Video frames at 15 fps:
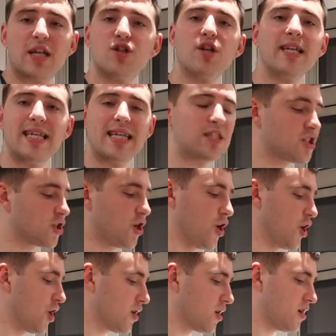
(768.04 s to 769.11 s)
actually need to
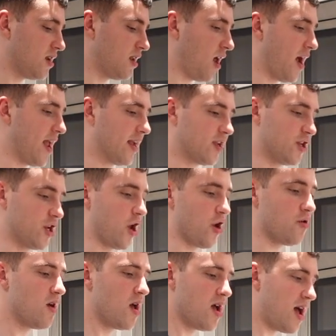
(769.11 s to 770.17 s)
cook, like, you
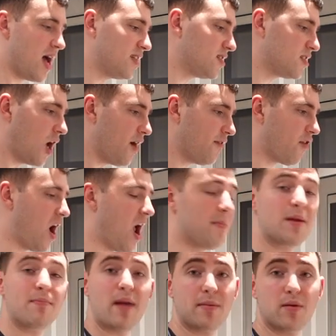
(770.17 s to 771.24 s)
know, a stir fry. I
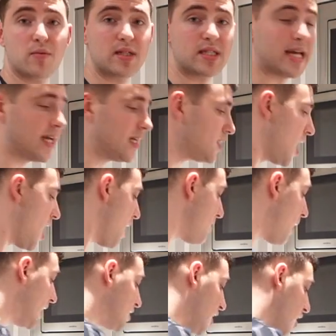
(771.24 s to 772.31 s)
mean, maybe we did, but I